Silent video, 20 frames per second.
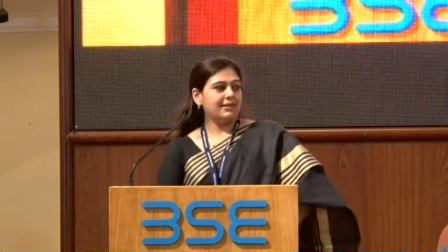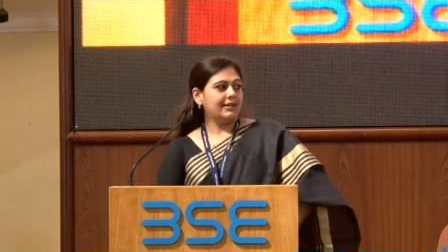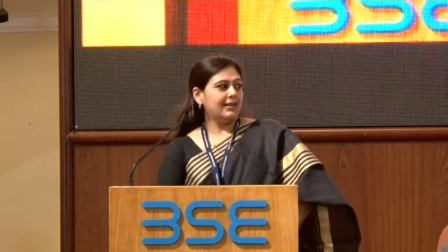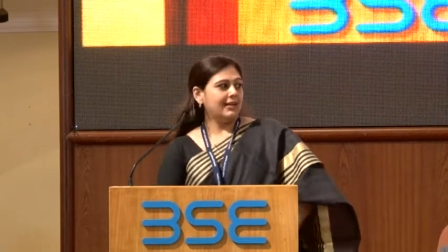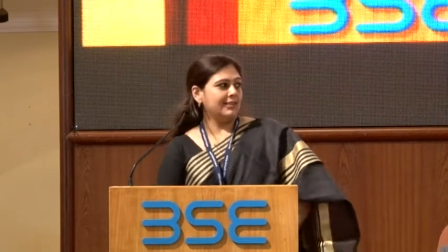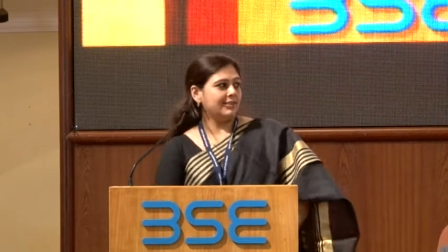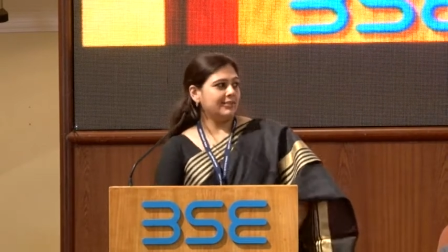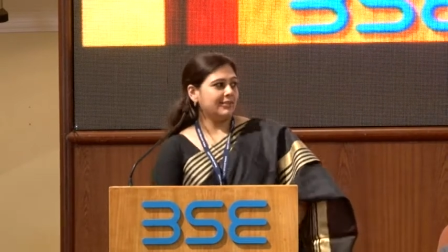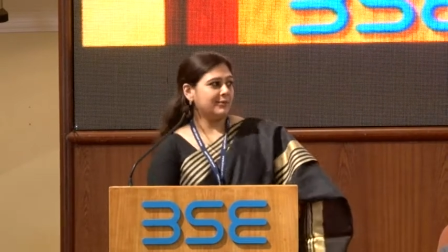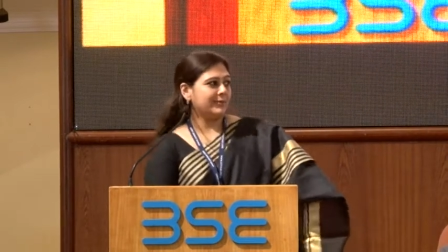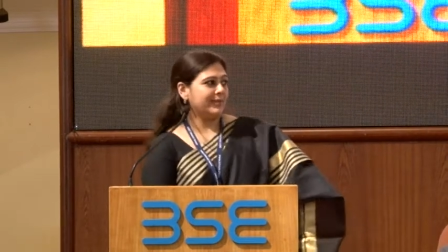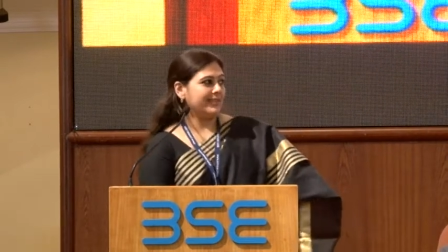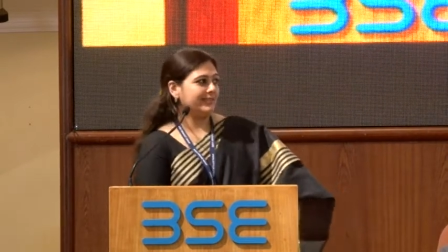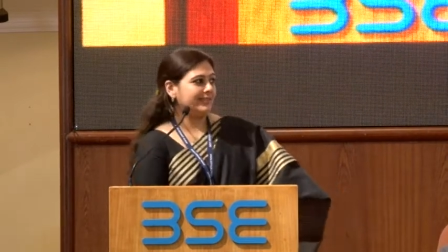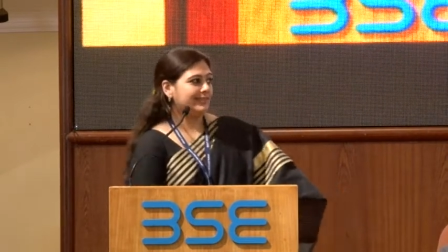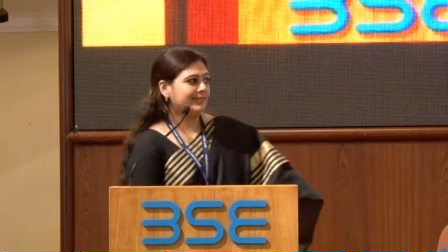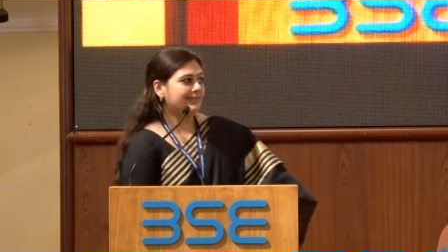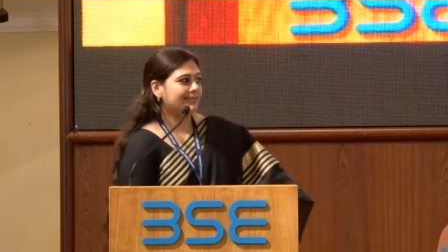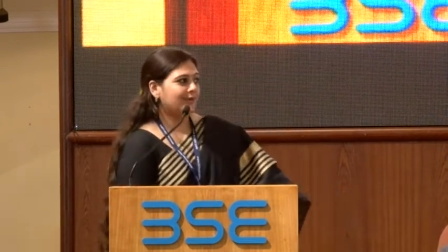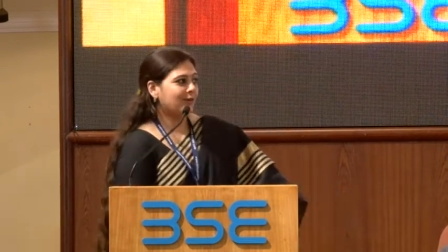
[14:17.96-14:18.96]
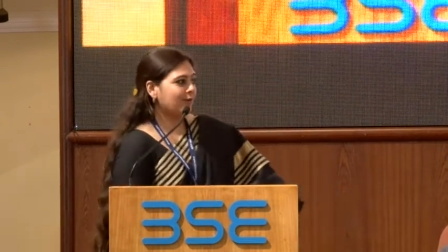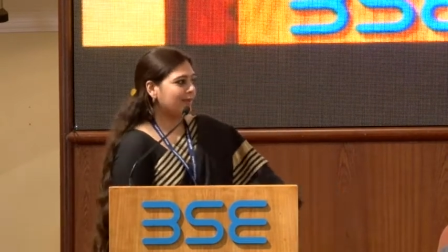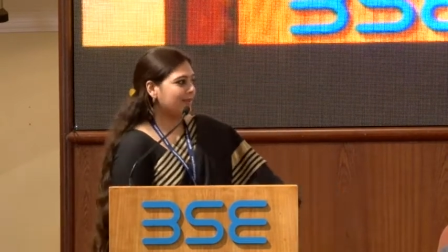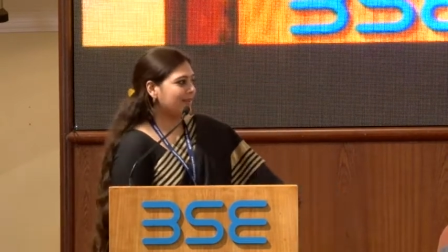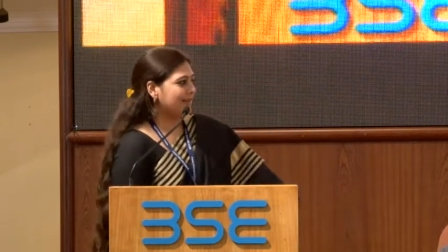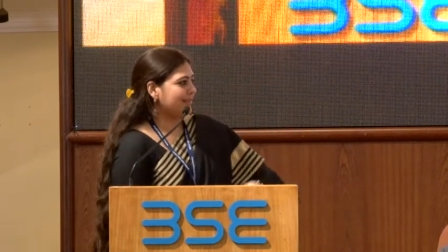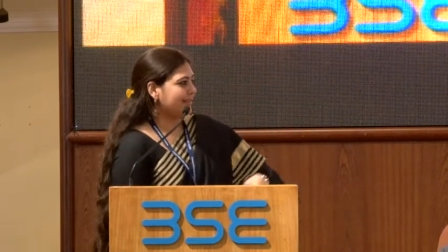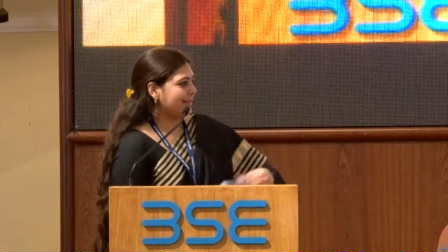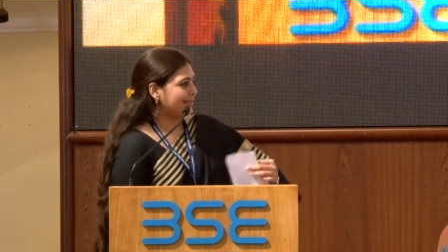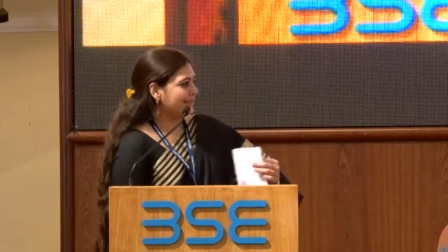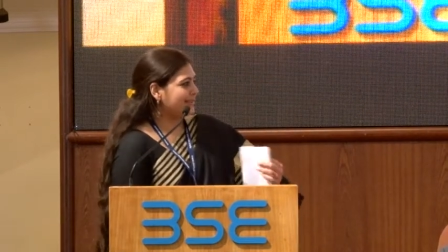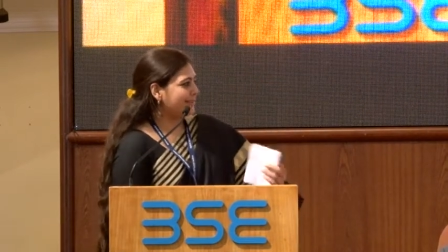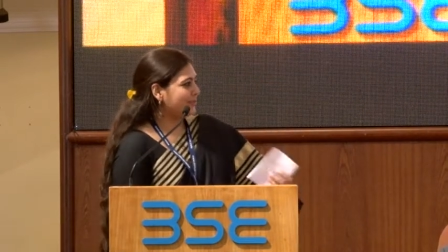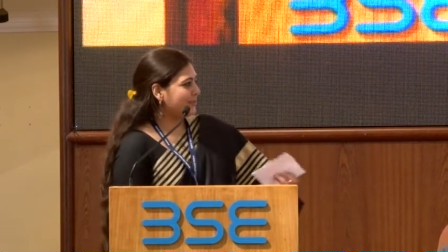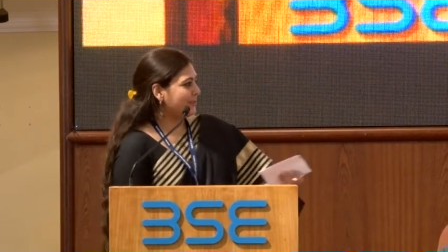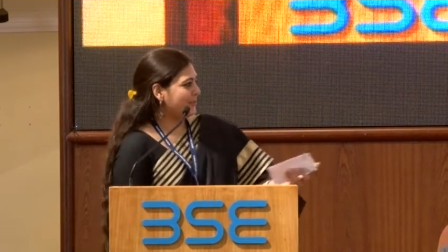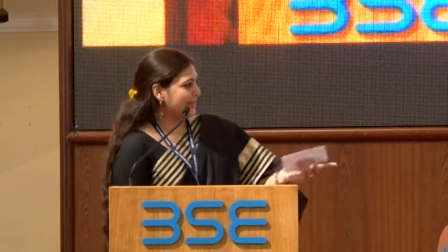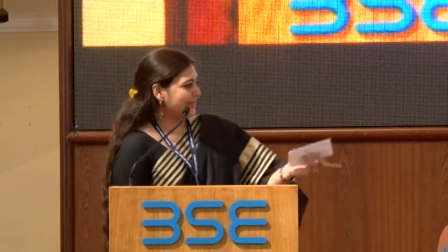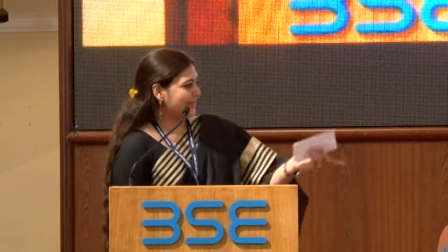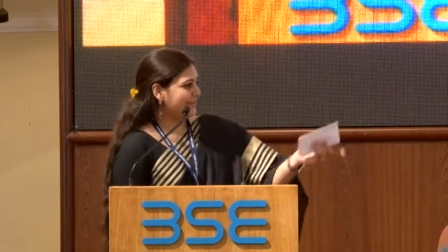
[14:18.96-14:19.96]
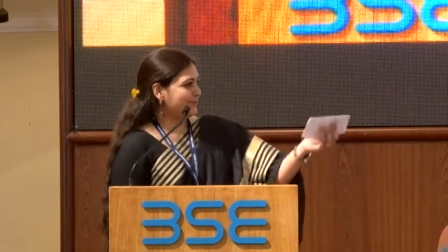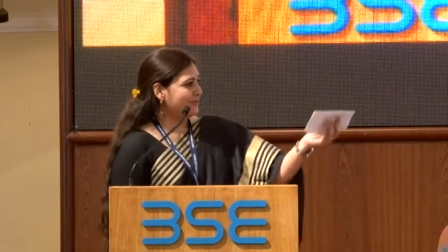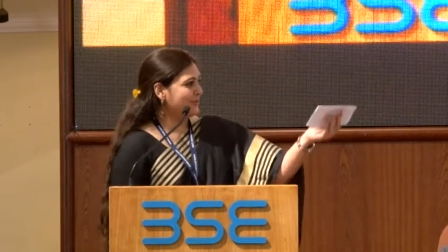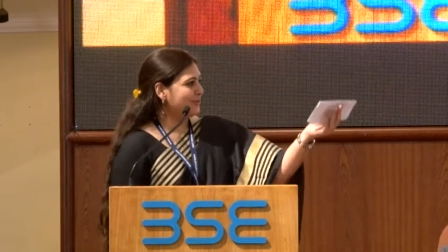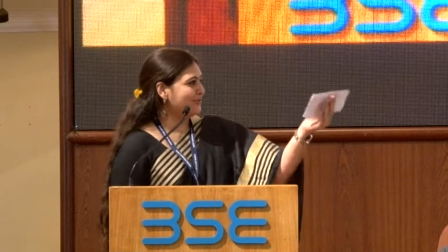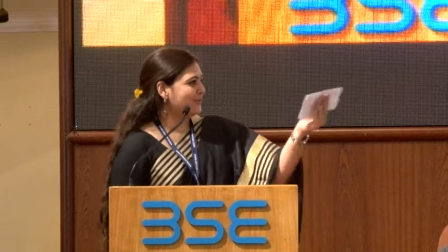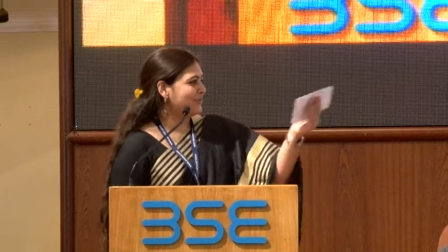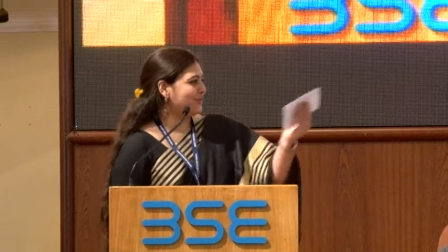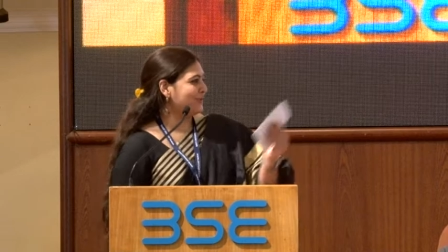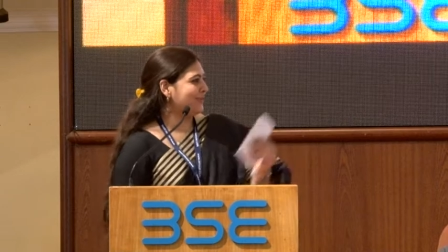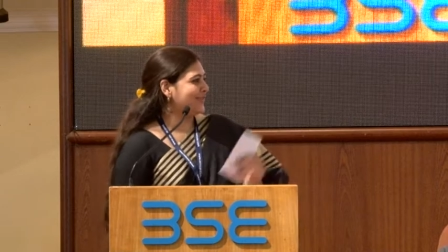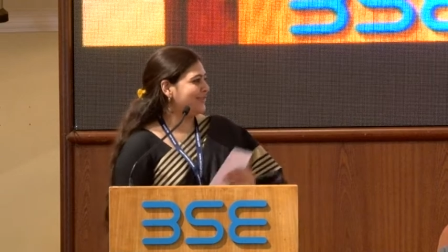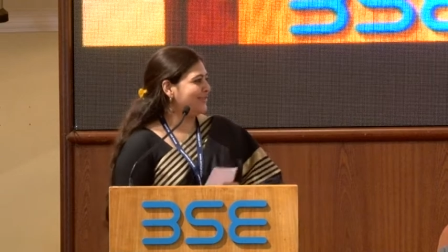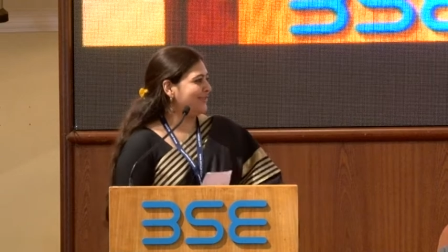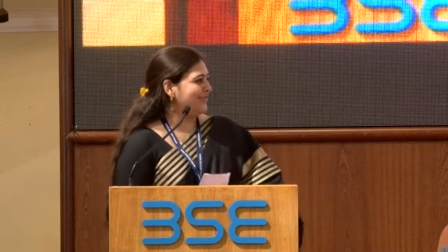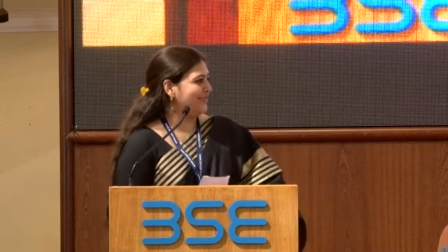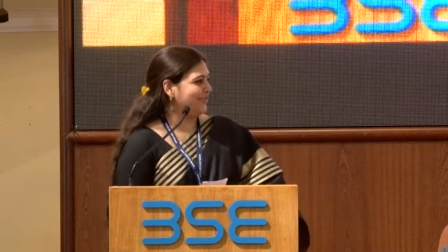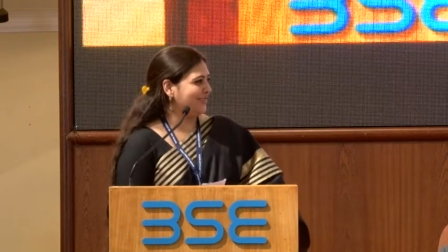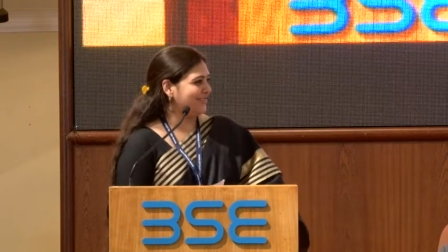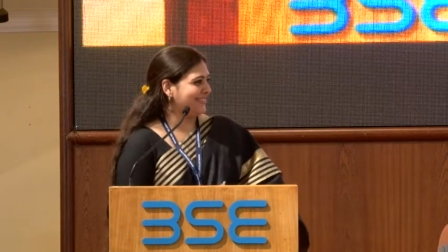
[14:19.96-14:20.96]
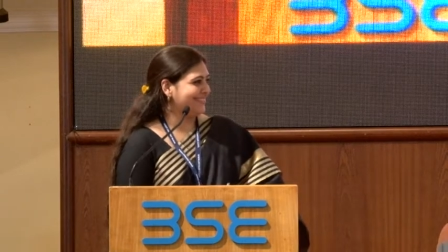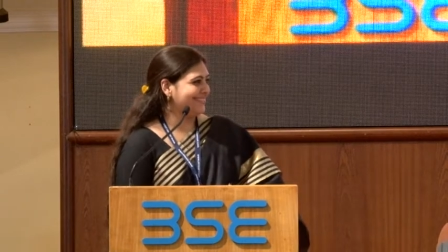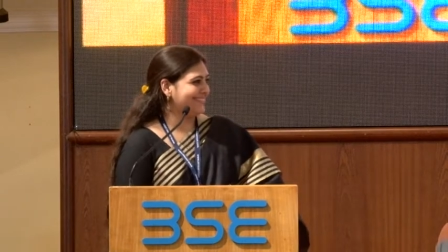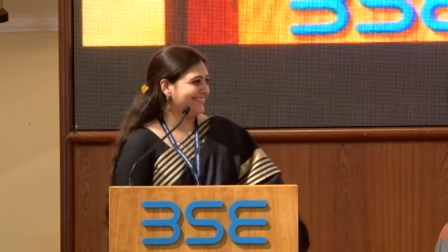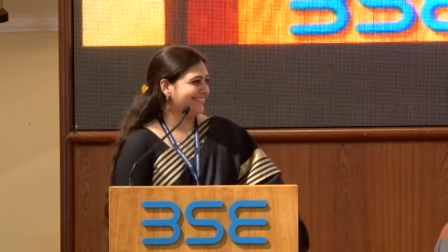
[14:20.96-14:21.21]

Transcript: I request all our guests to please move towards the gong.